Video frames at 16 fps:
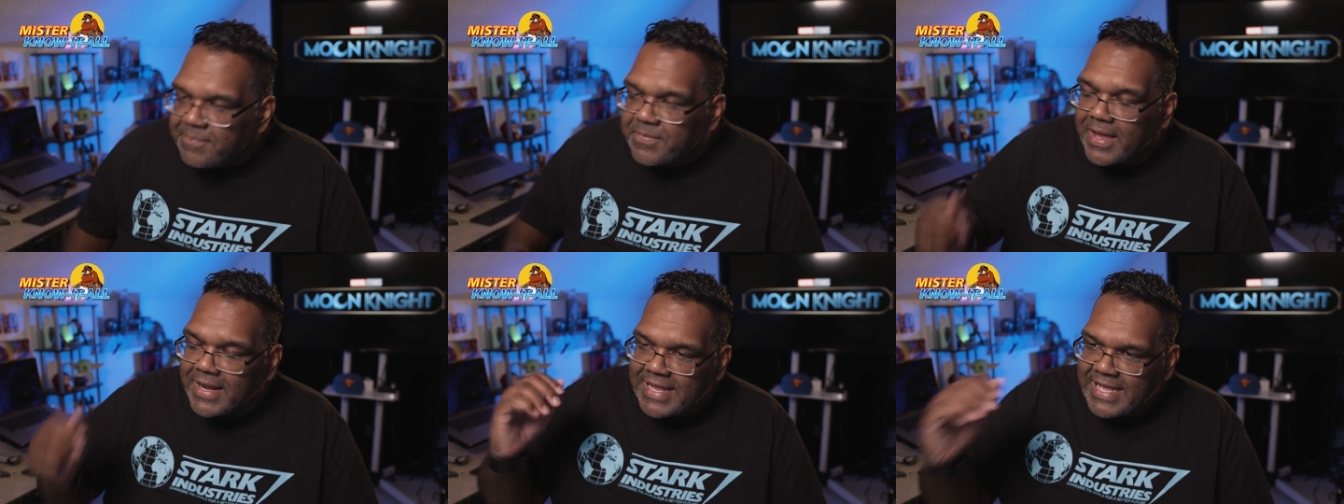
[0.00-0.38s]

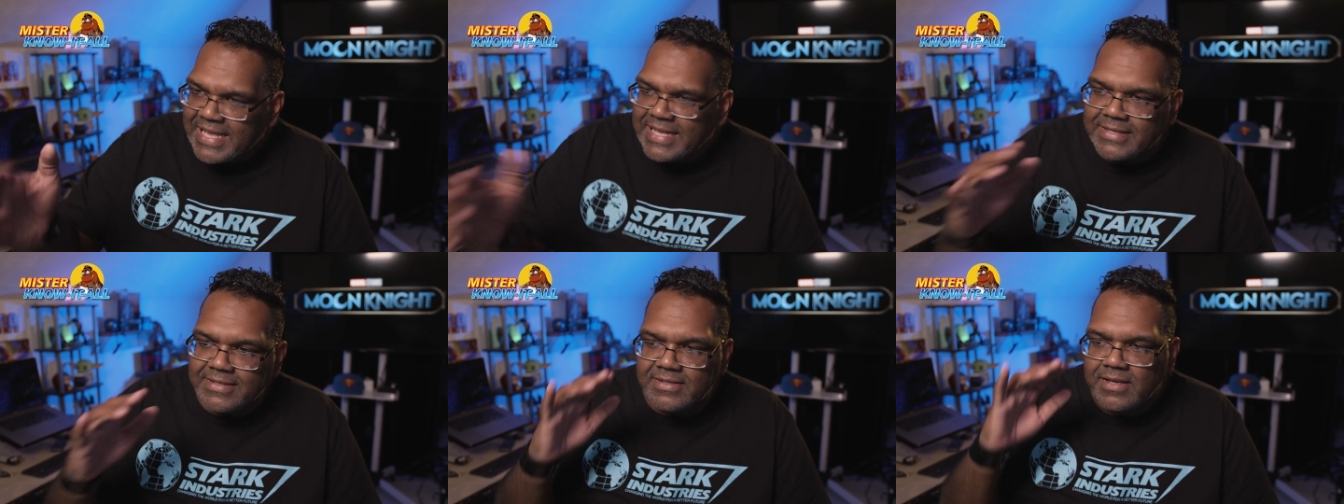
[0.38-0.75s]
And
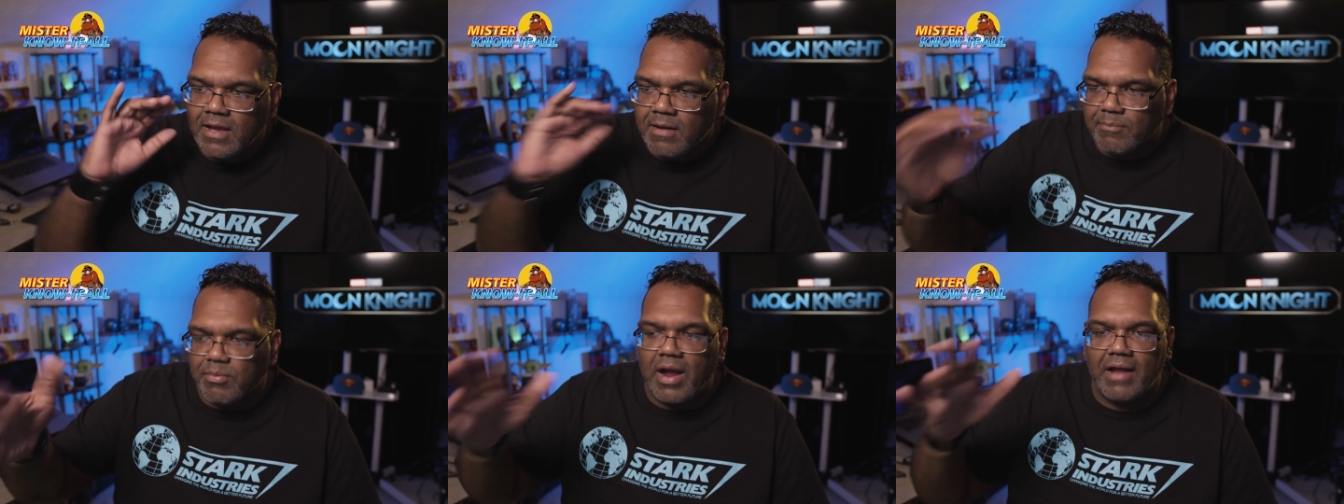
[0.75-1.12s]
he's
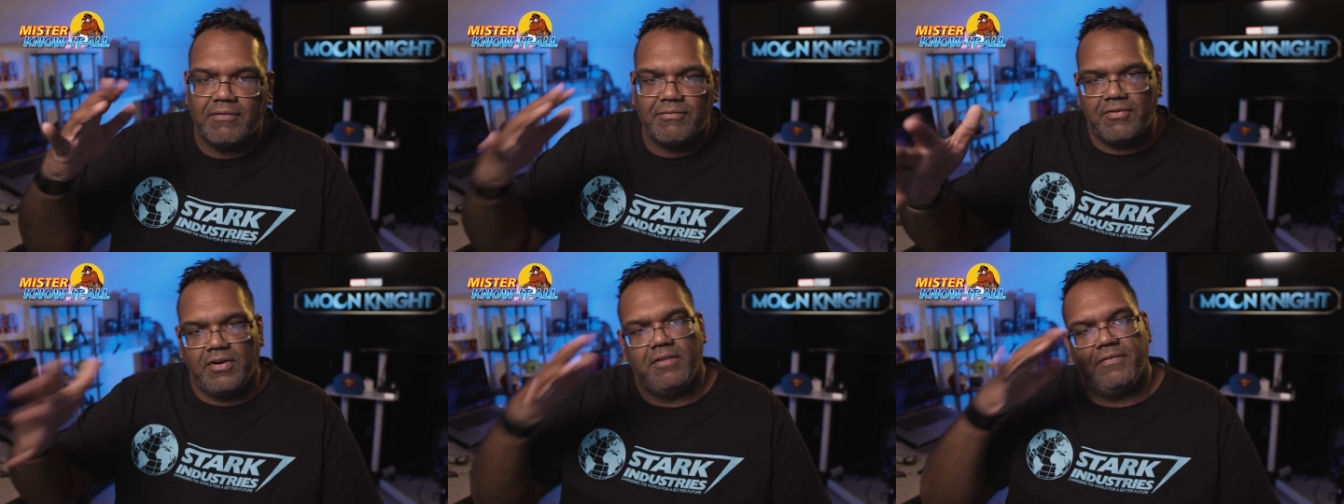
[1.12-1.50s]
brought in
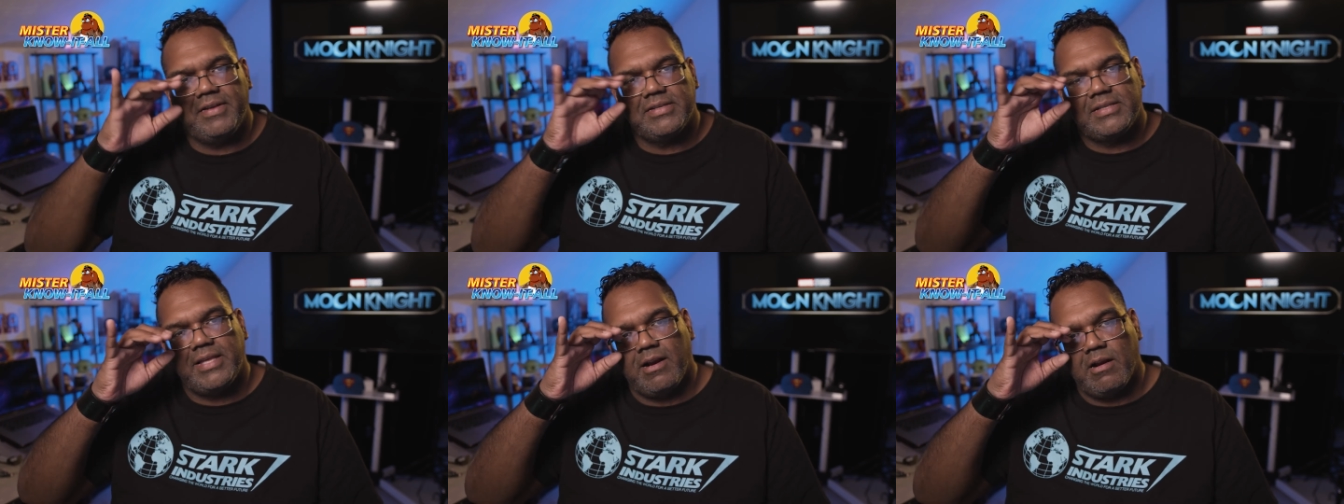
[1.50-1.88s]
front of
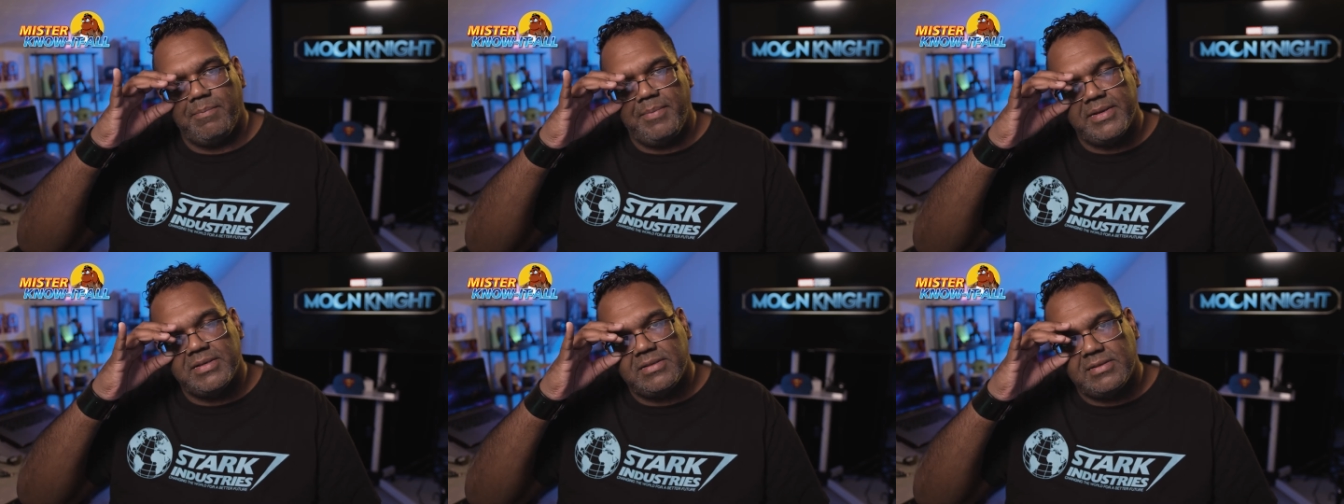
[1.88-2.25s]
his
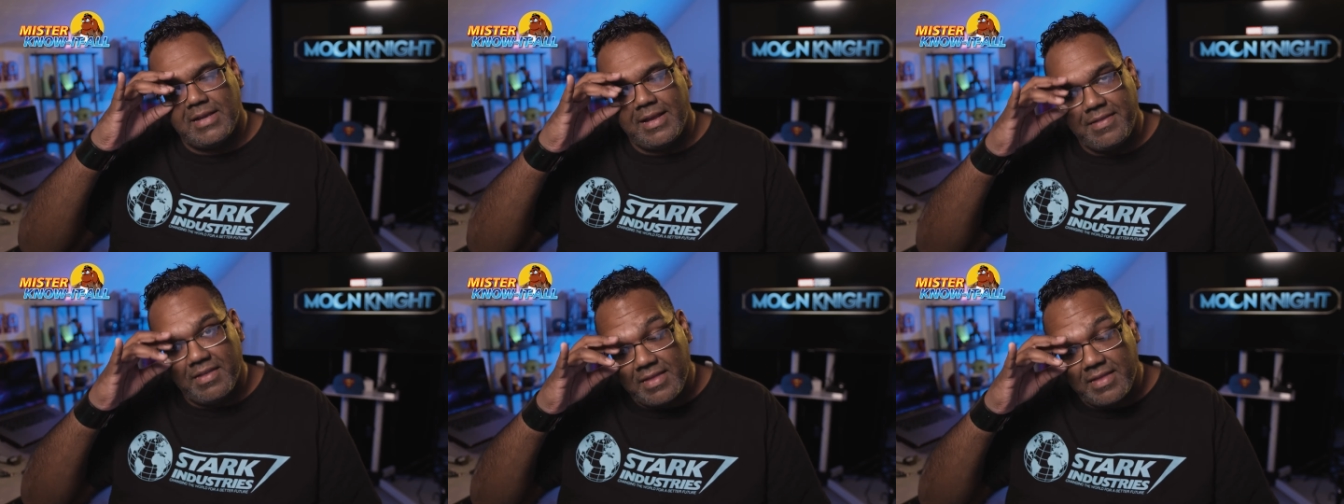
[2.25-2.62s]
therapist, and the